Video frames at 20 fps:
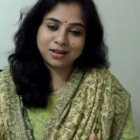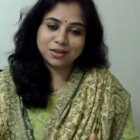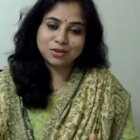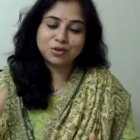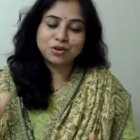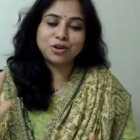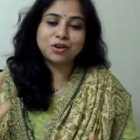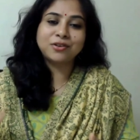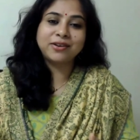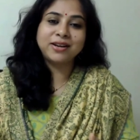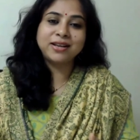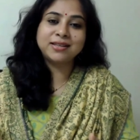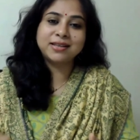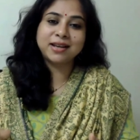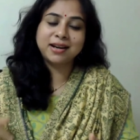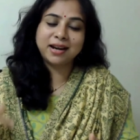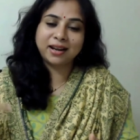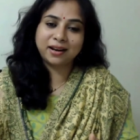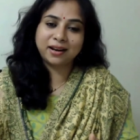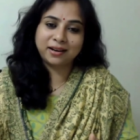So you're
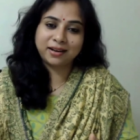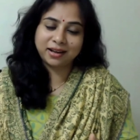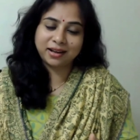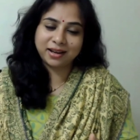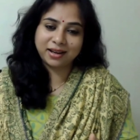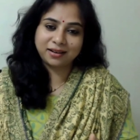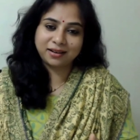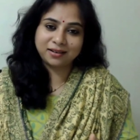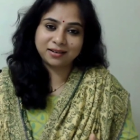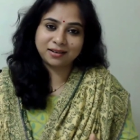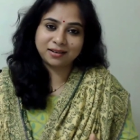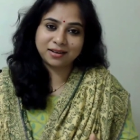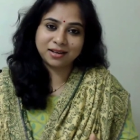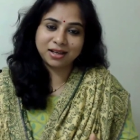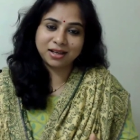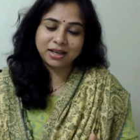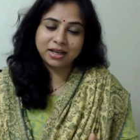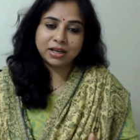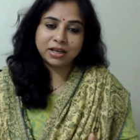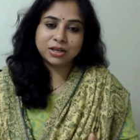resending it again.
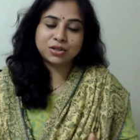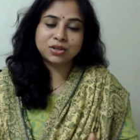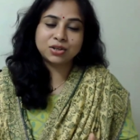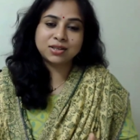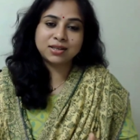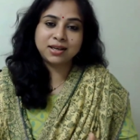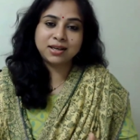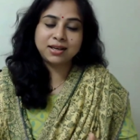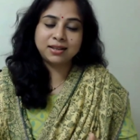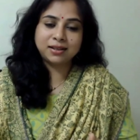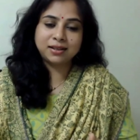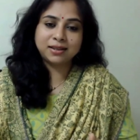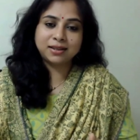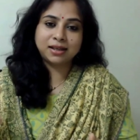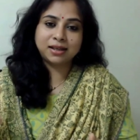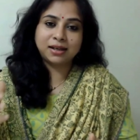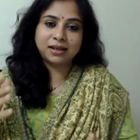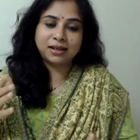So see that